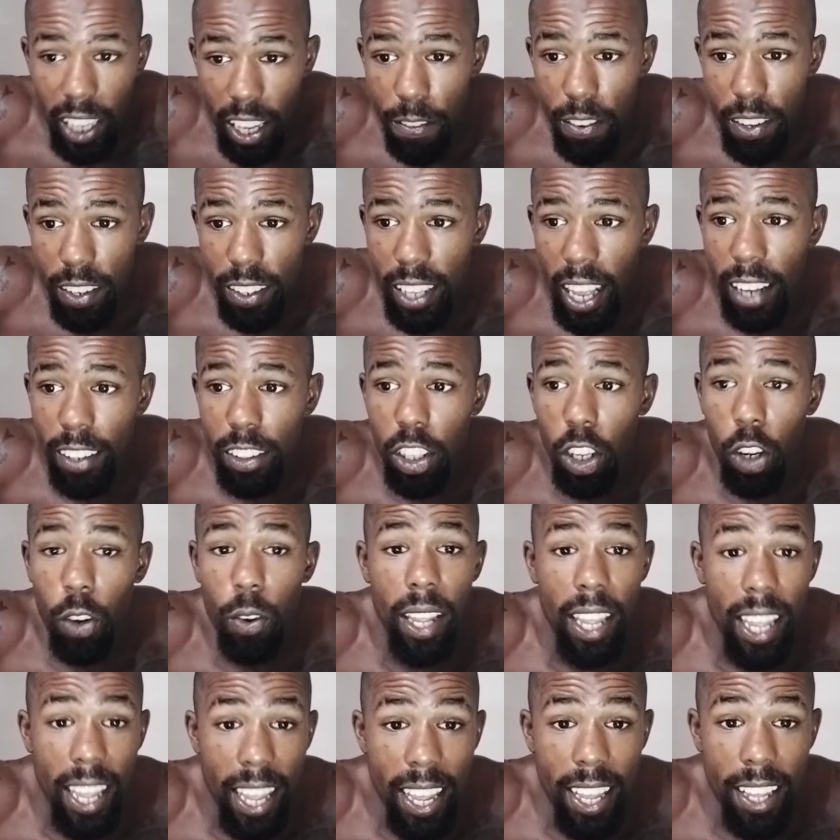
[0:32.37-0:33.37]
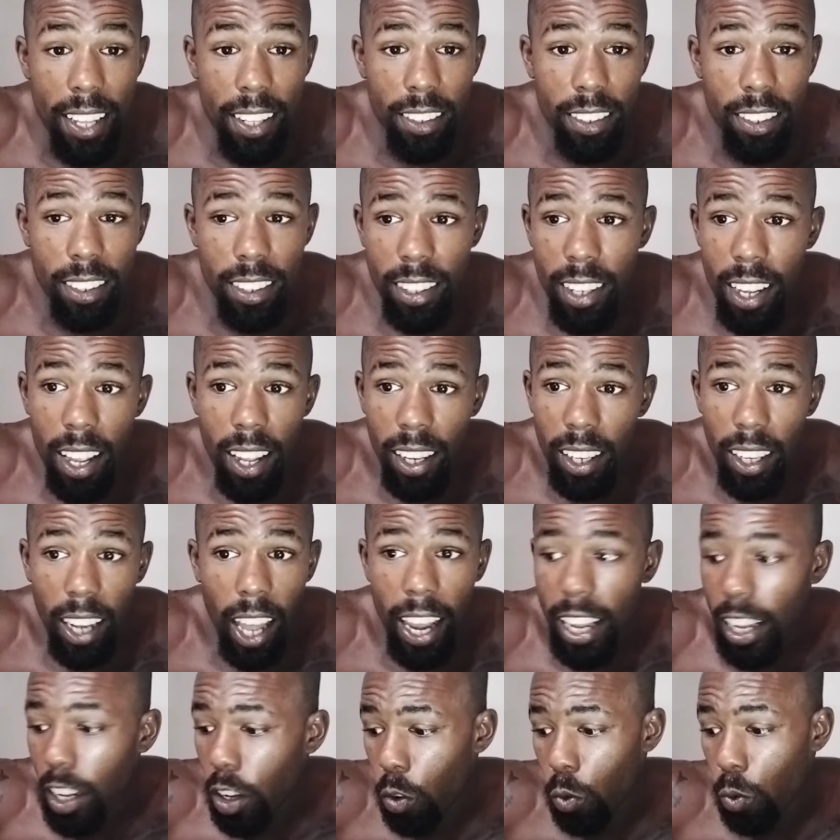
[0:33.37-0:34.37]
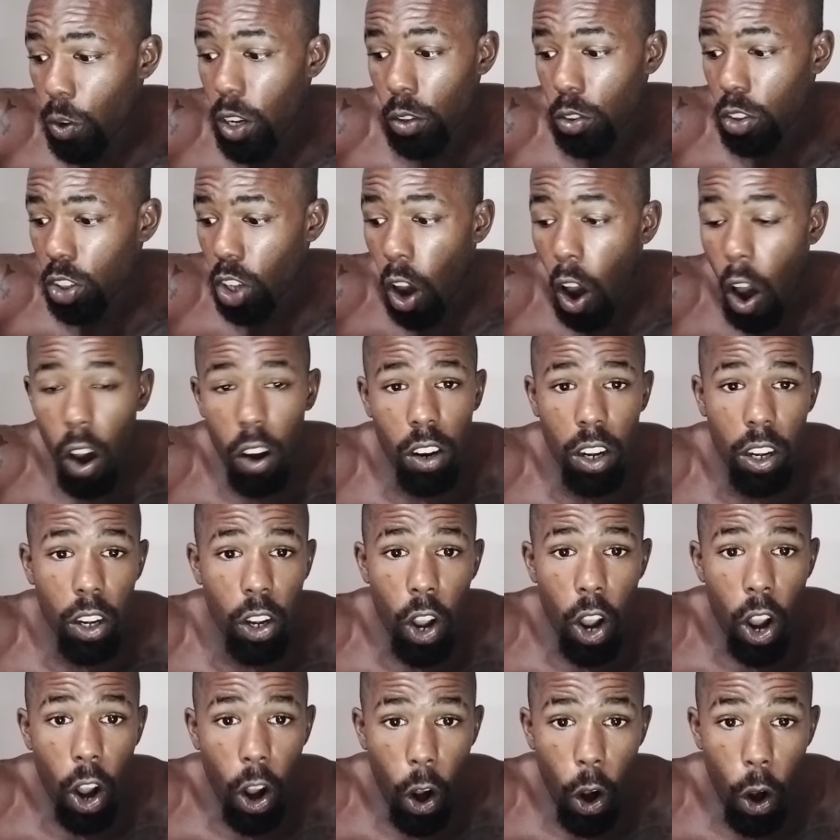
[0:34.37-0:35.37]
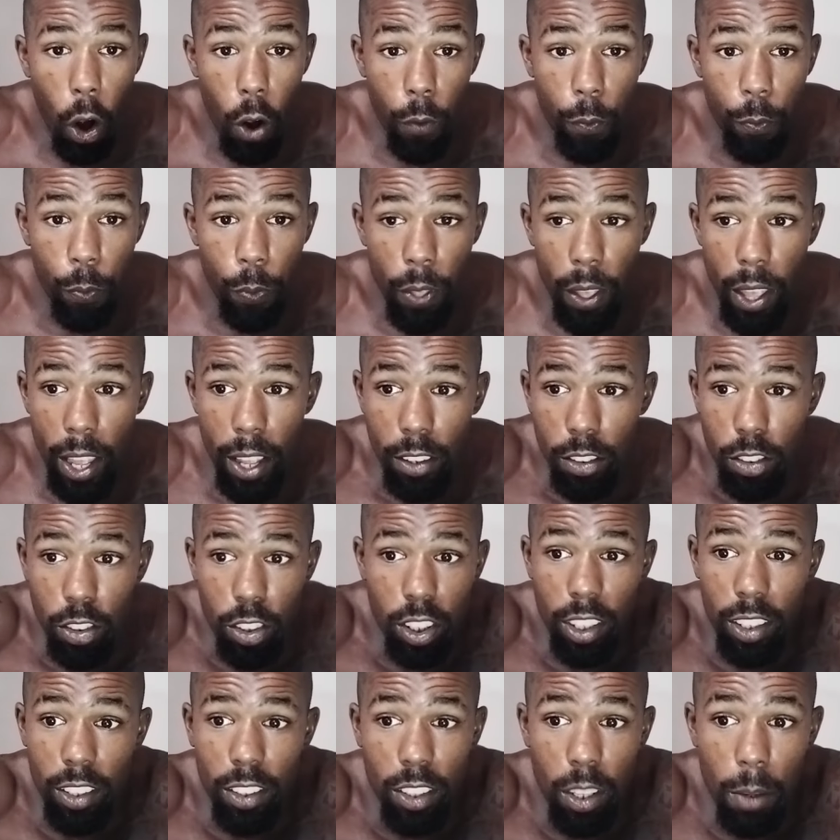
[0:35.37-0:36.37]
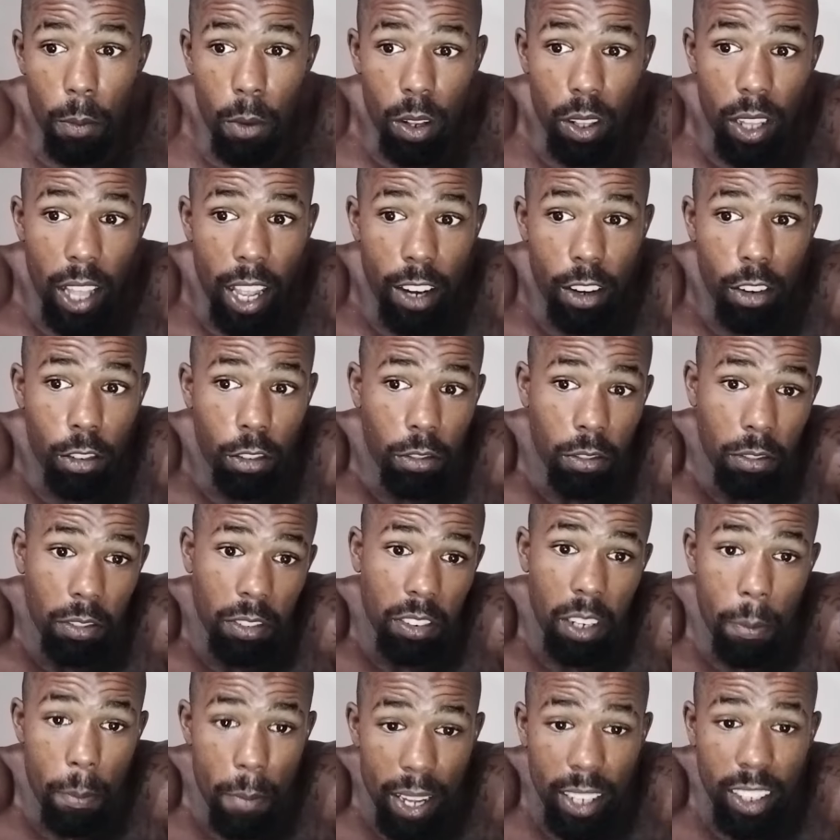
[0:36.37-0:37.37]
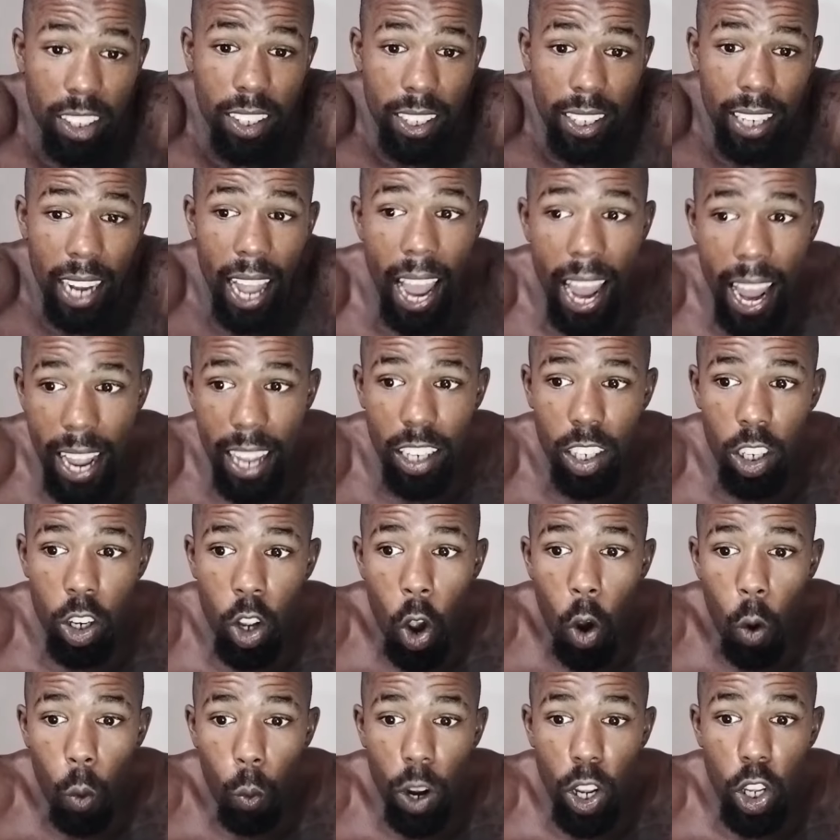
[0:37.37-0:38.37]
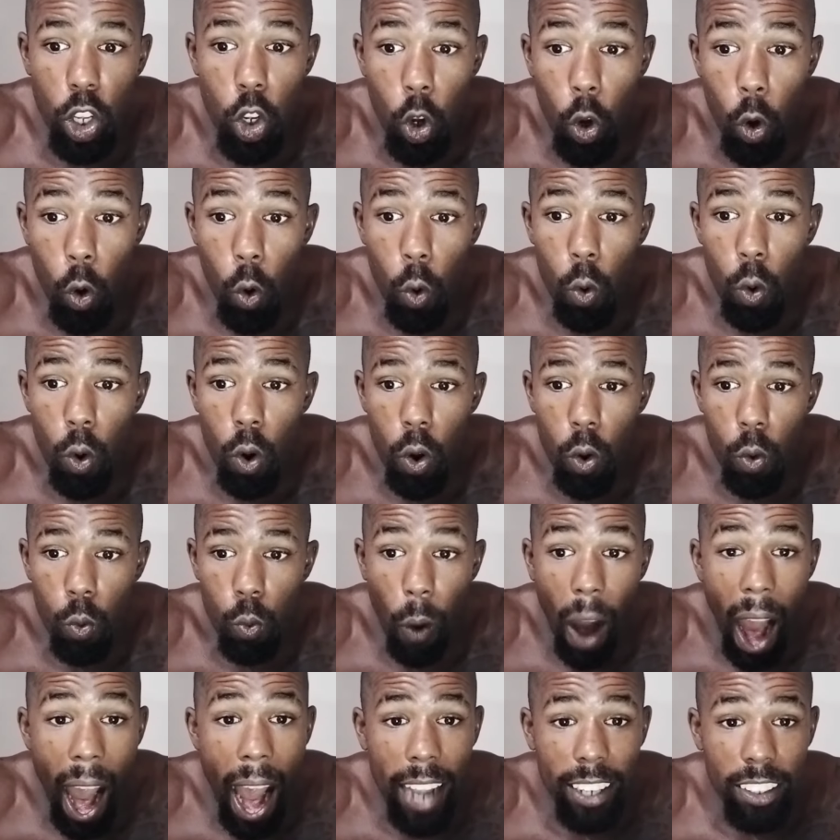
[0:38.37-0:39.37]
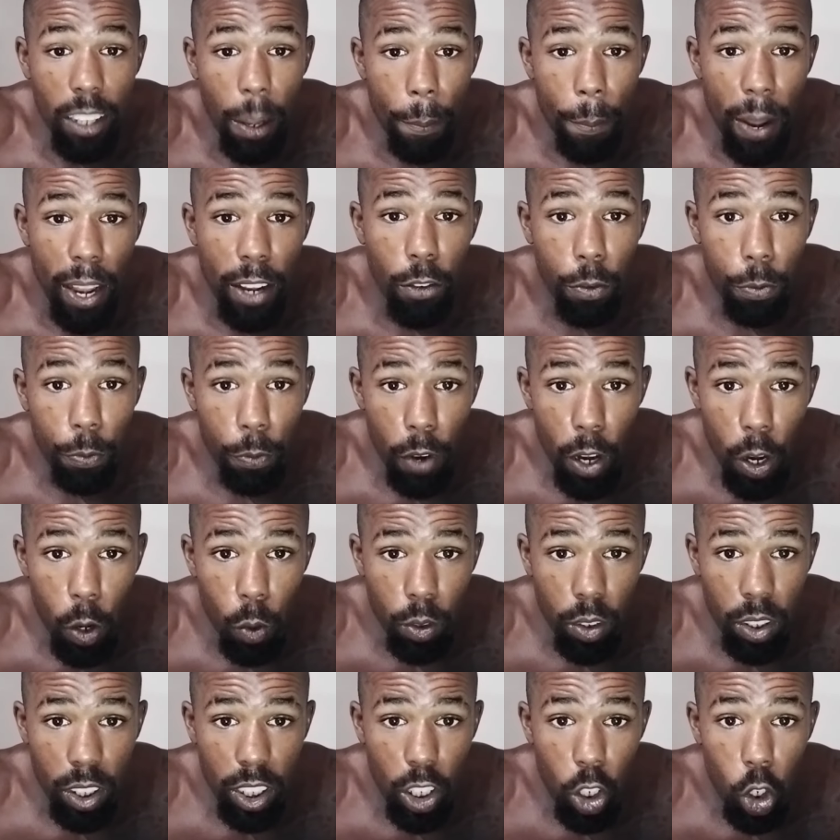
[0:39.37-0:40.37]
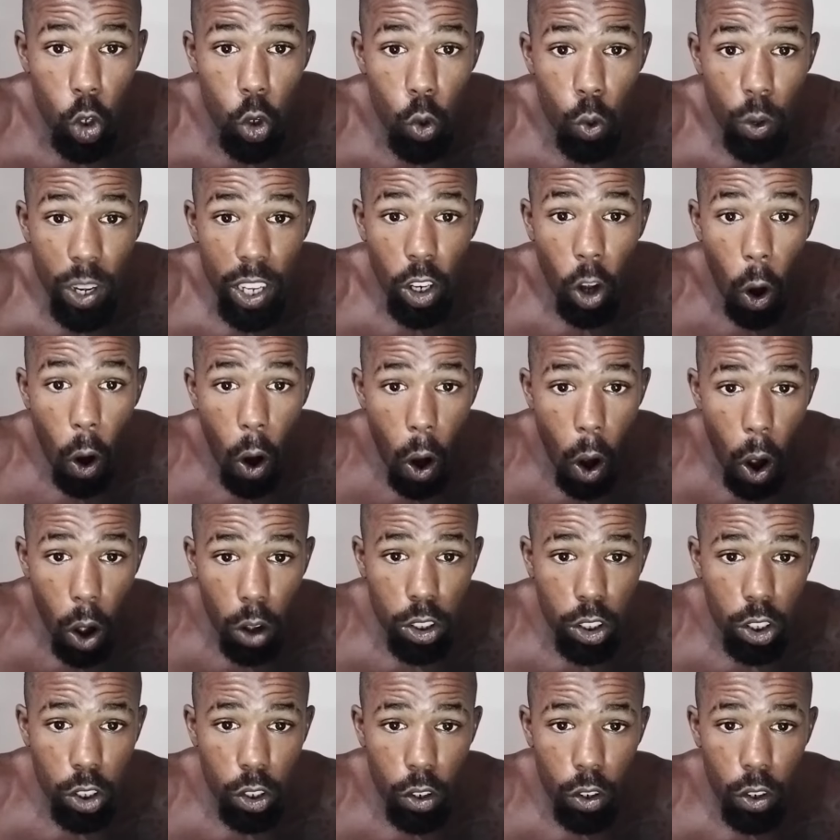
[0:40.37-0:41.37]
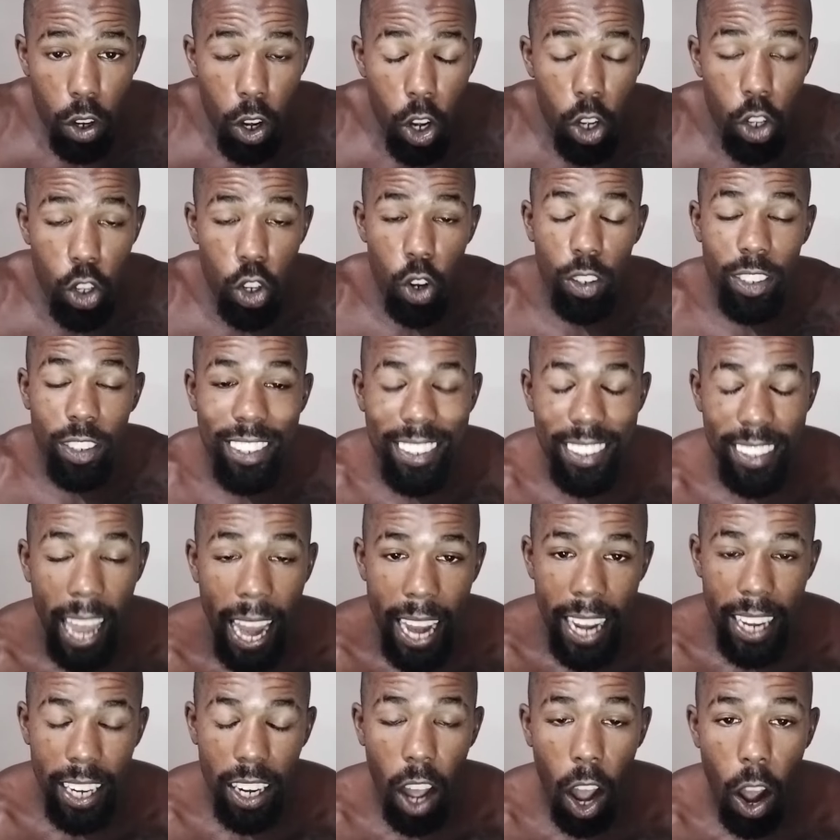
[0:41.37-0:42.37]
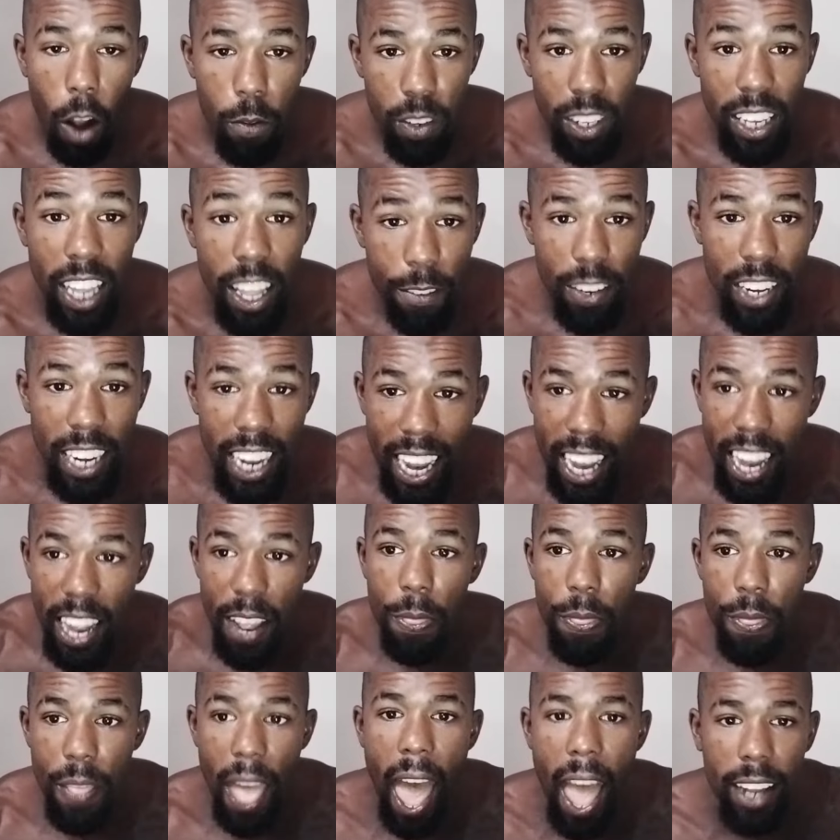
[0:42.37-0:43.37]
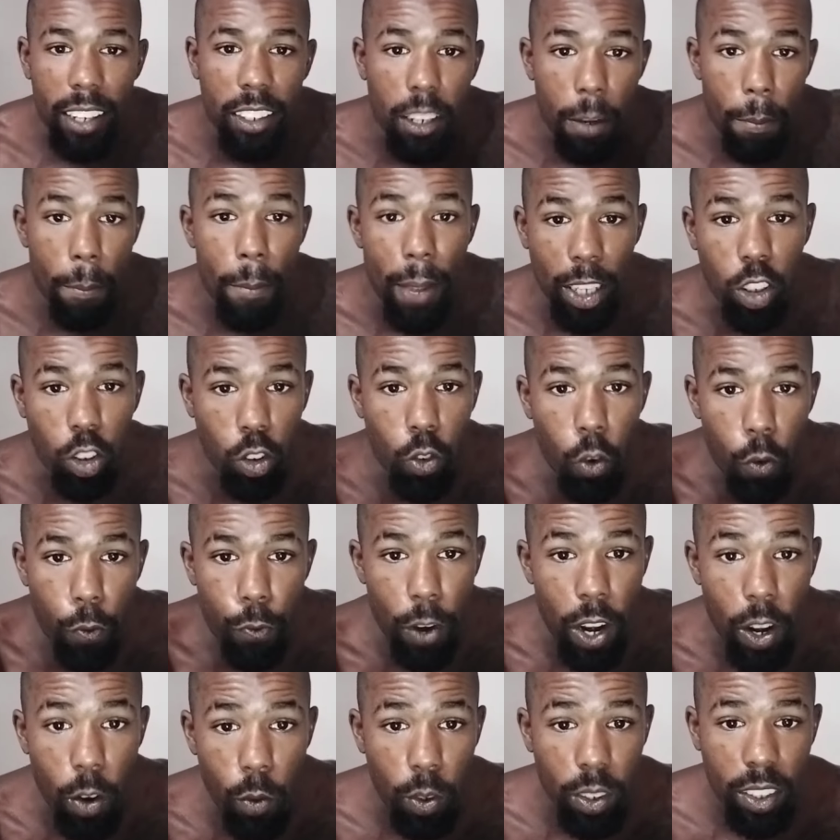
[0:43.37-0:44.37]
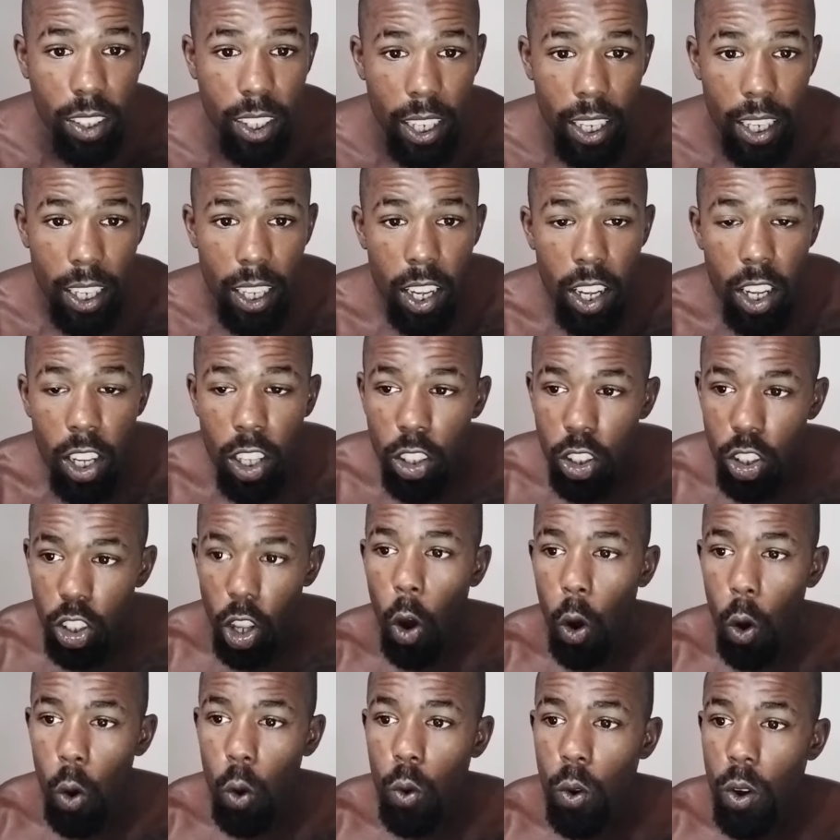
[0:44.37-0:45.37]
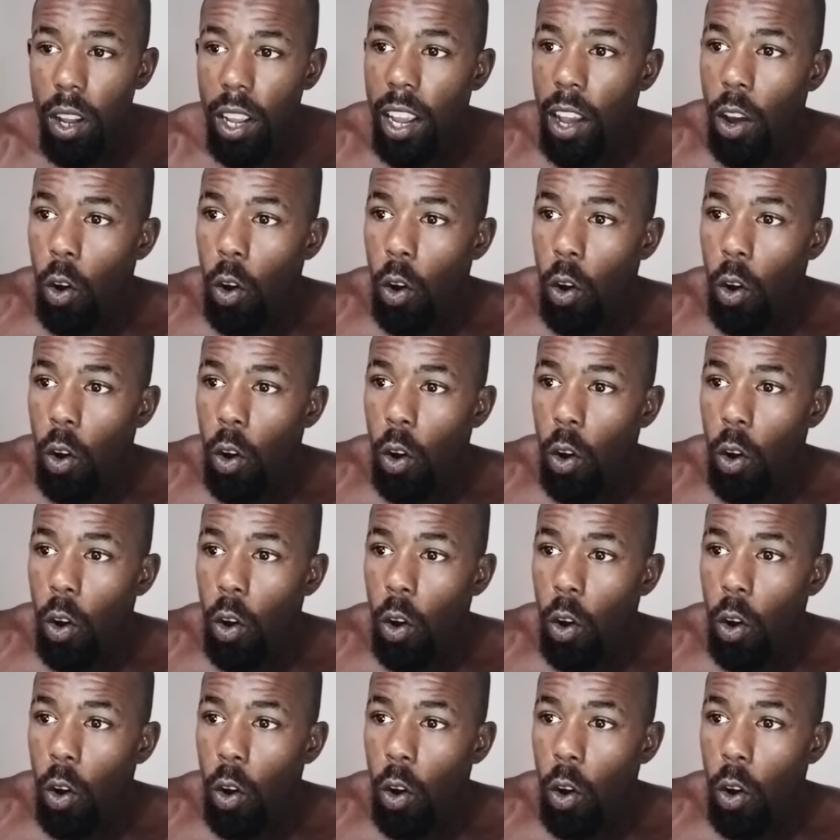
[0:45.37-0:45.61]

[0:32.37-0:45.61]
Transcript: living that there is. Like, real talk, Earth is just a simulator dimension, and when you rise up in frequency, you can alter your state of living in that dimensional frequency. So